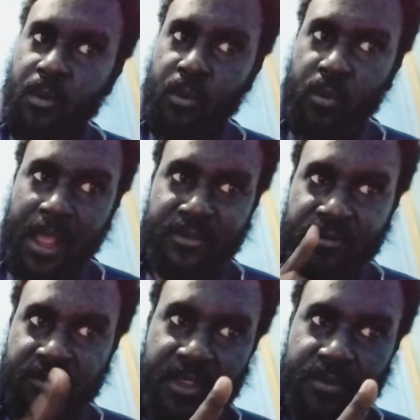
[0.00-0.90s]
one
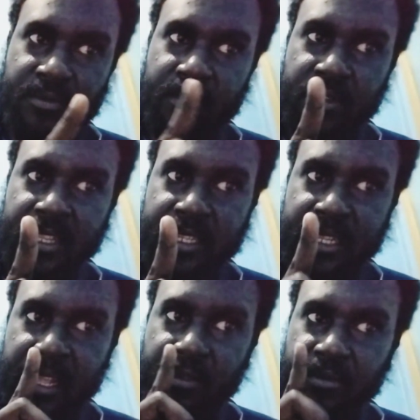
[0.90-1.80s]
view ulo this
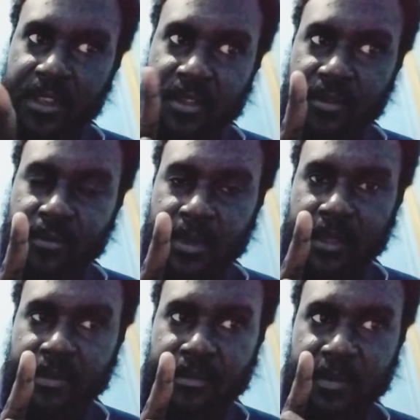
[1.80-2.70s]
video
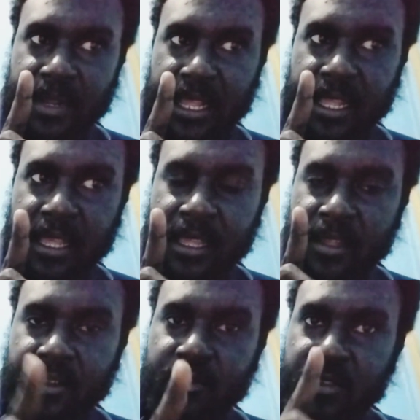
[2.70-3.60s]
where me bla
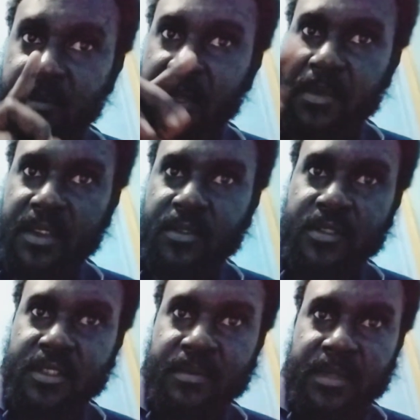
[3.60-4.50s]
looking at me
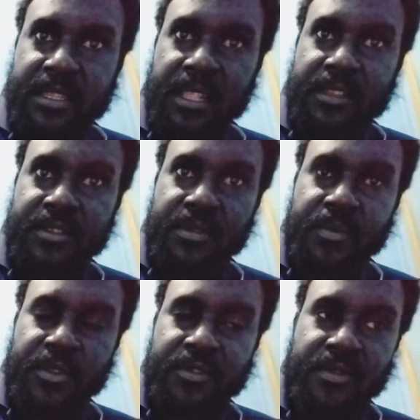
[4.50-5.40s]
costing this 0.01
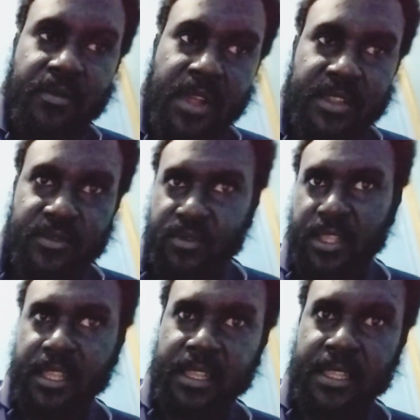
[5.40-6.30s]

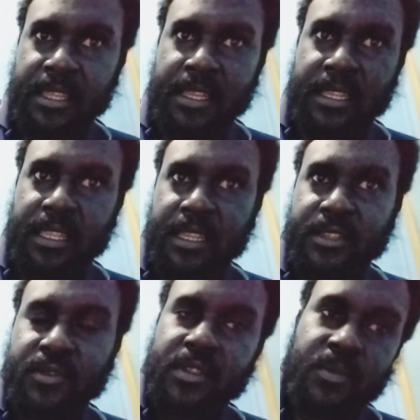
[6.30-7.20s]
toya. Yeah.
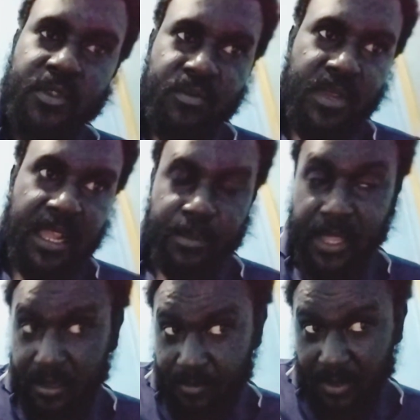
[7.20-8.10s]
So suppose you may like
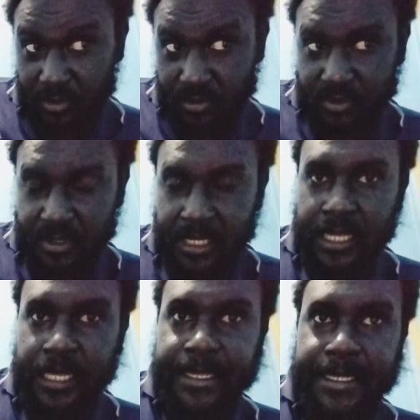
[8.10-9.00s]
finding out
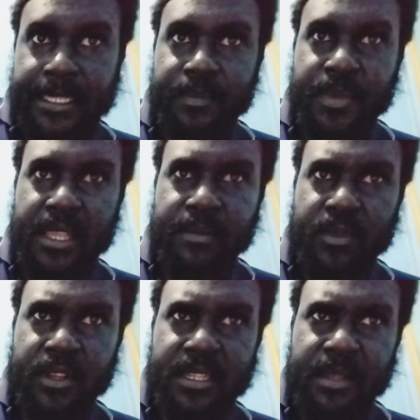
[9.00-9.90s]
CPM
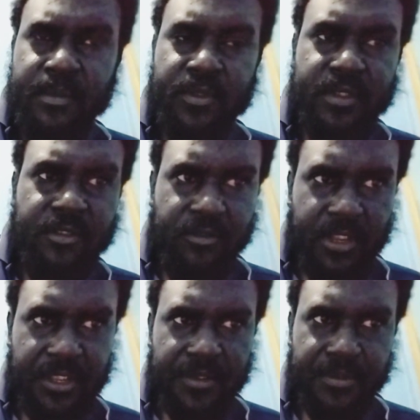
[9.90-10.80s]
blo this music
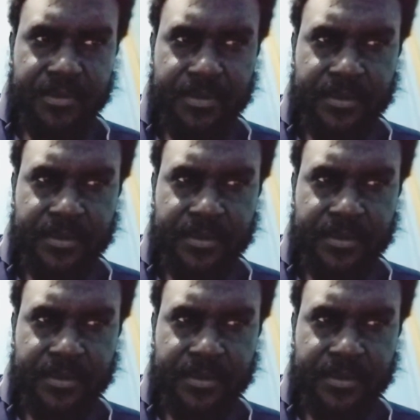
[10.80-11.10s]
video